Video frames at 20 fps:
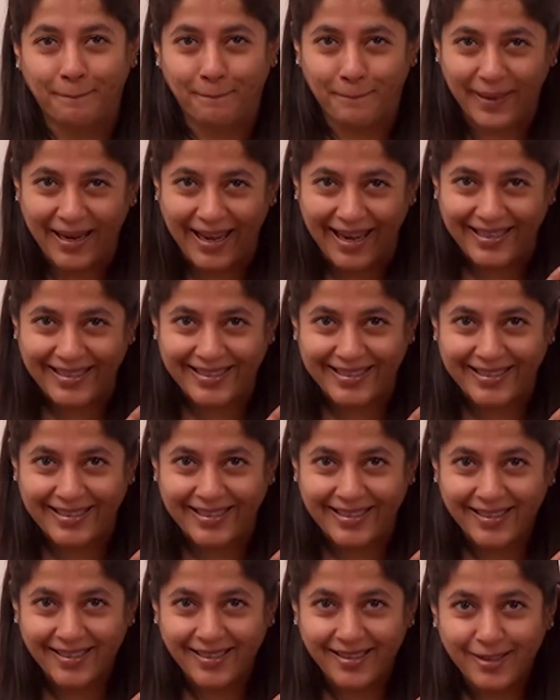
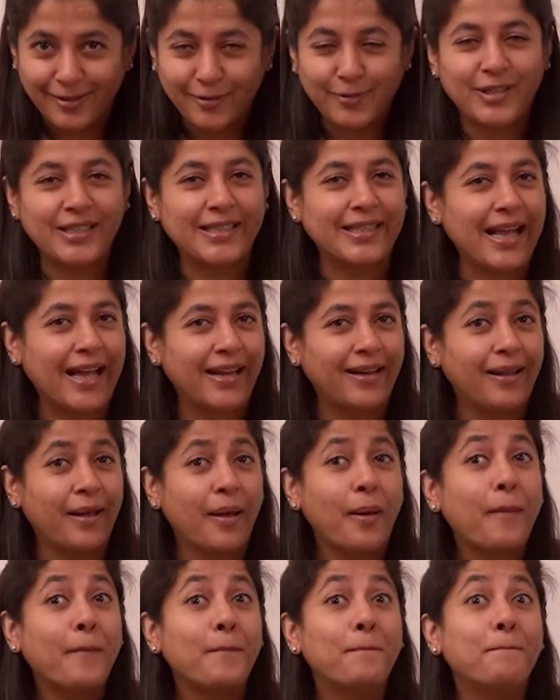plates. What is that?
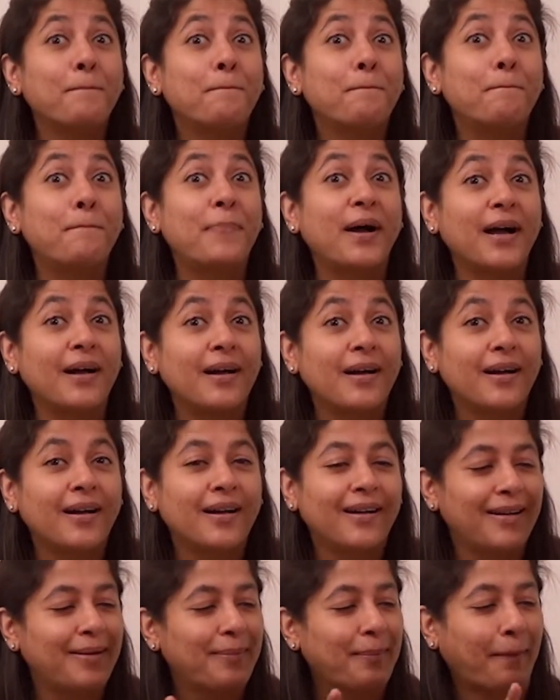P.
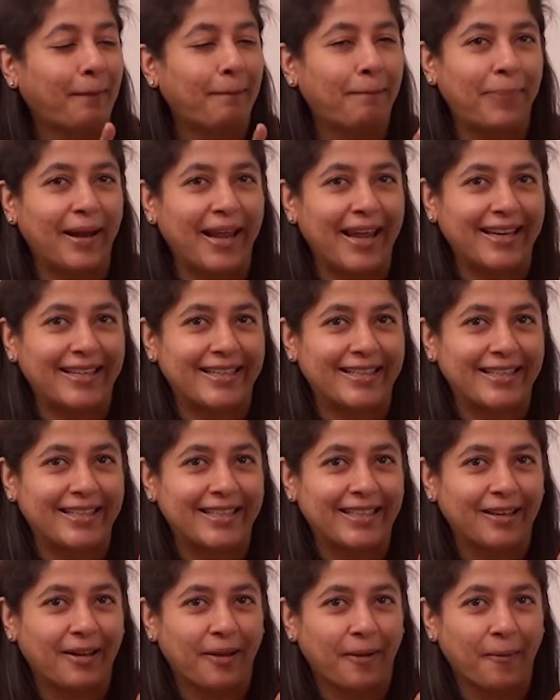
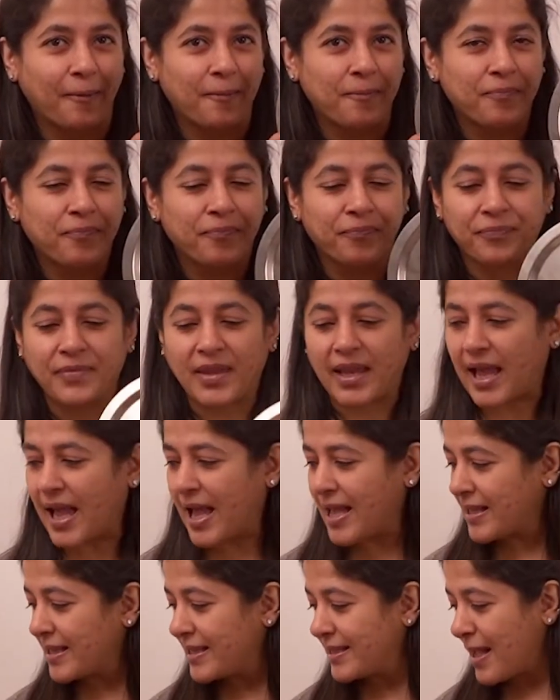plates.
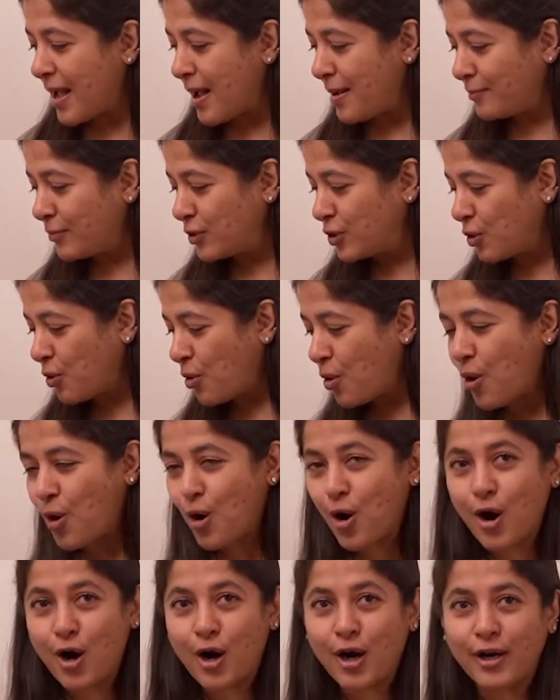And some dough
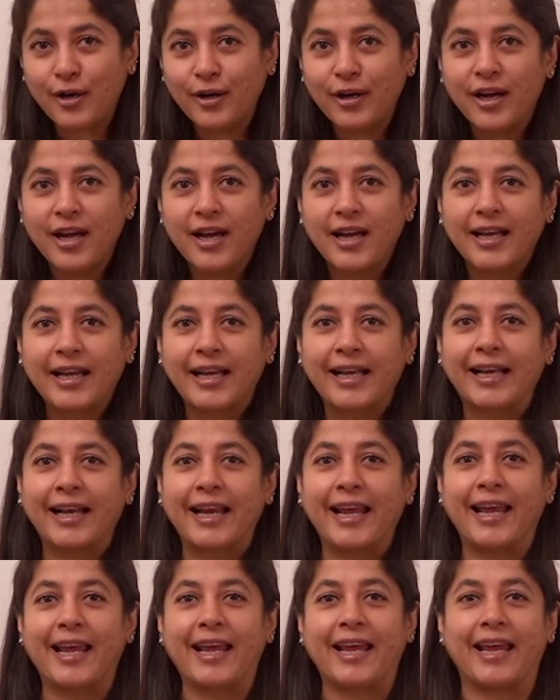or
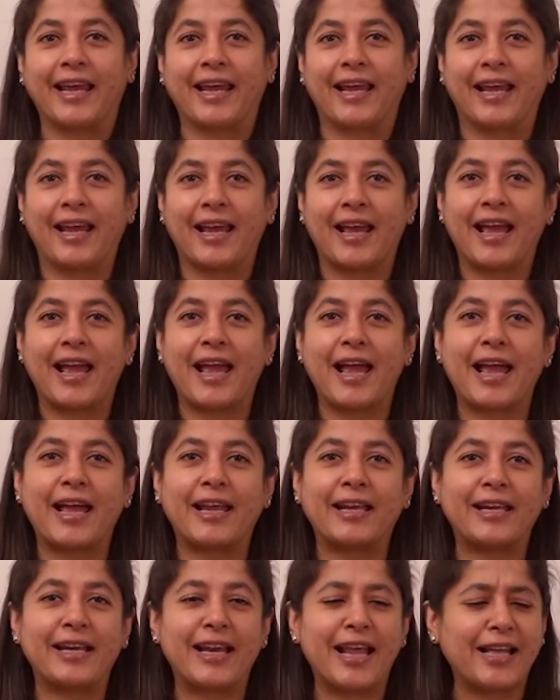clay.
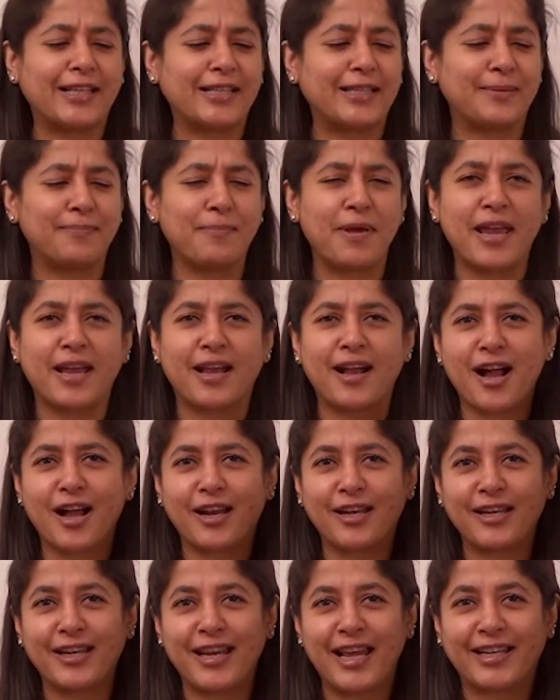And let's make our
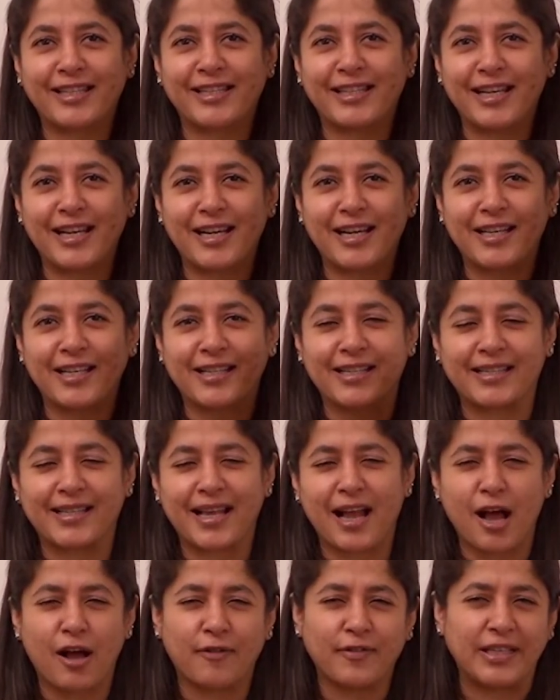letters.
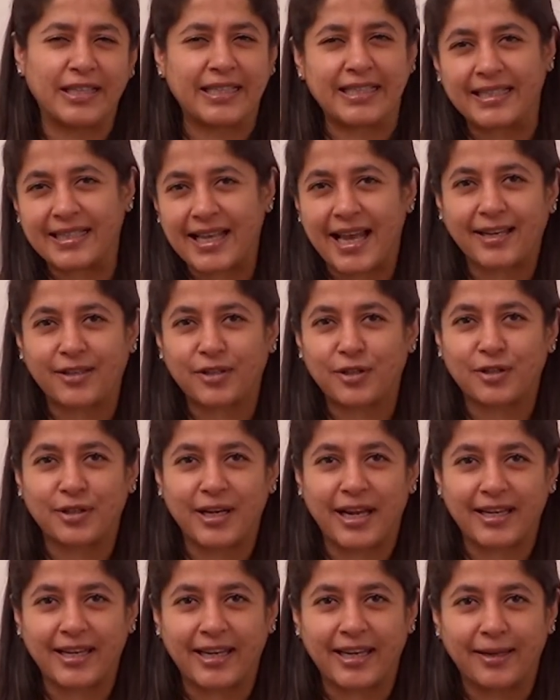Are we set?
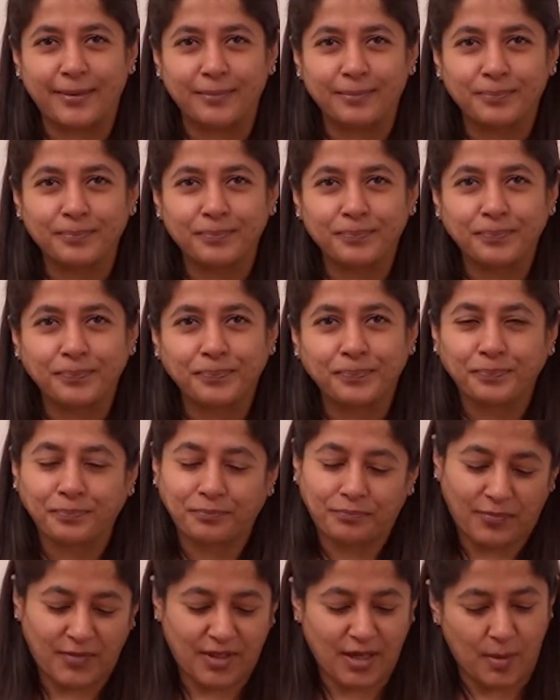Ready?
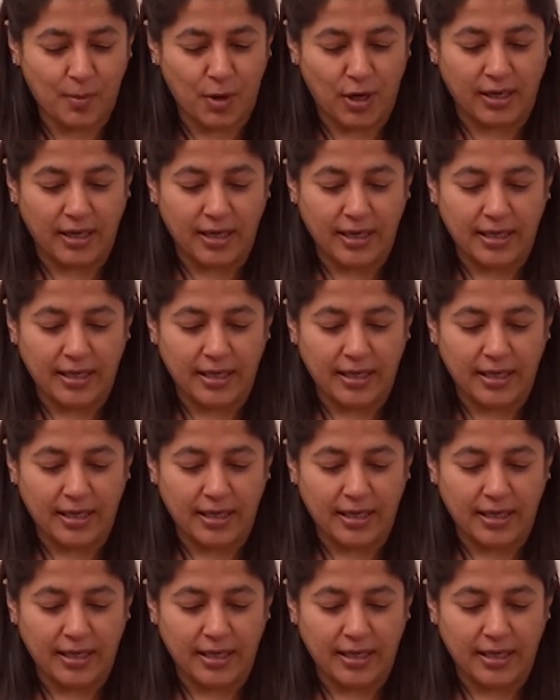Come on.